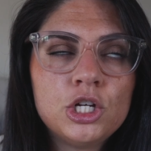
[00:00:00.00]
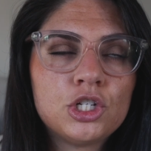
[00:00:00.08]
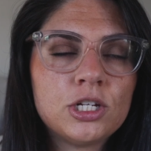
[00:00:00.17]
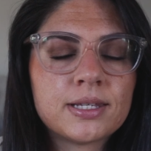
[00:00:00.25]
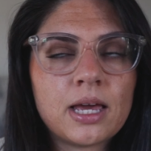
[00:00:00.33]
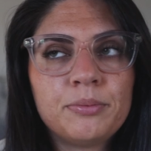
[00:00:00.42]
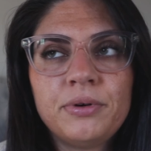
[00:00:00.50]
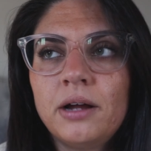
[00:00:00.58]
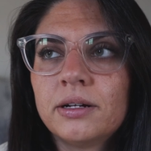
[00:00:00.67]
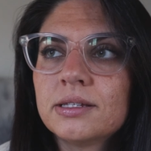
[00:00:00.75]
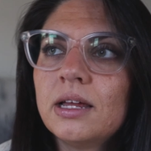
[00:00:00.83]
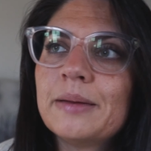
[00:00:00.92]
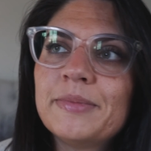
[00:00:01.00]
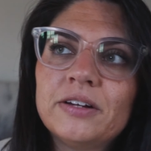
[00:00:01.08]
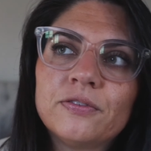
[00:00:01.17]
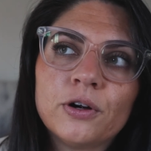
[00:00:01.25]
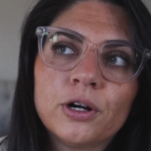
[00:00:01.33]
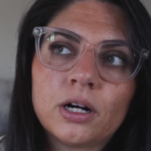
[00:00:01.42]
cheesecake brownies that I made
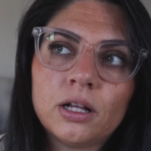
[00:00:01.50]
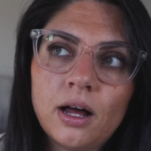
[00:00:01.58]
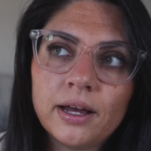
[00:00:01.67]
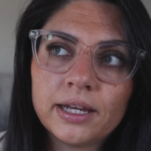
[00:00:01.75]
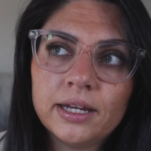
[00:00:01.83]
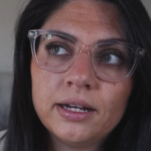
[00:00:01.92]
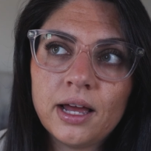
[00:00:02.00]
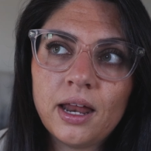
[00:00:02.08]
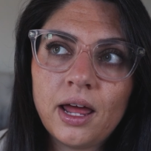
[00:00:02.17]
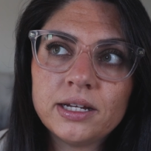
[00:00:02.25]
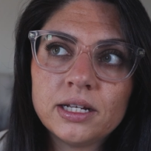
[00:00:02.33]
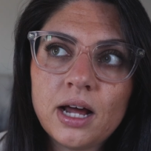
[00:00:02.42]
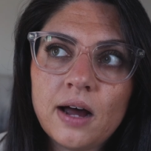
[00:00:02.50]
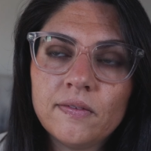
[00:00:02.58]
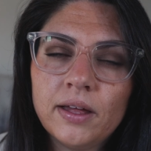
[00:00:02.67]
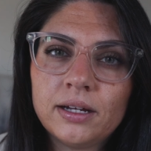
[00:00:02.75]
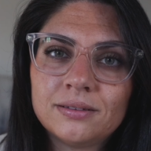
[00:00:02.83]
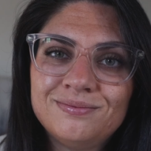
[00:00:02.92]
for a client, and I did have
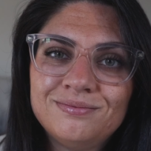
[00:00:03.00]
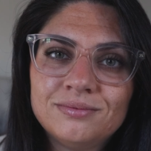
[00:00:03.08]
like